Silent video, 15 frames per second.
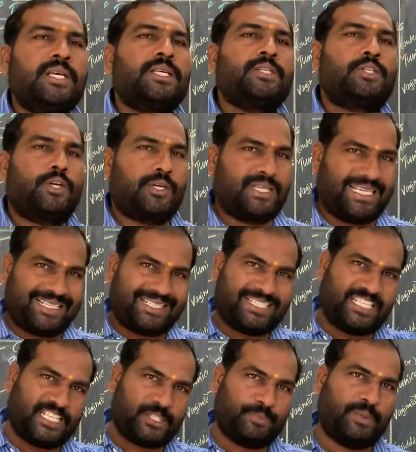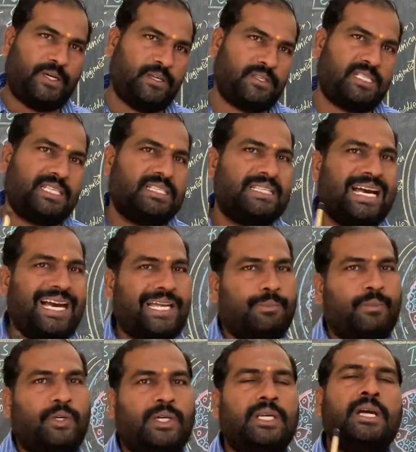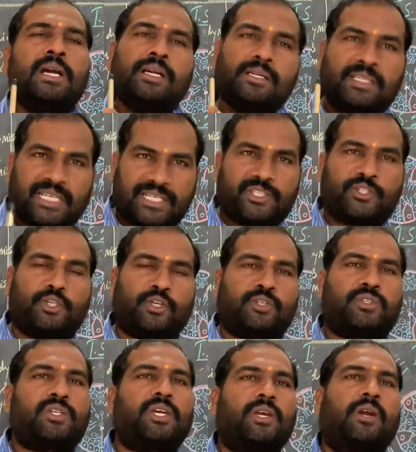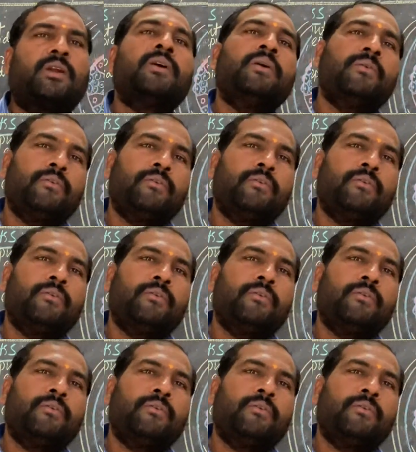So testis produces the hormone testosterone.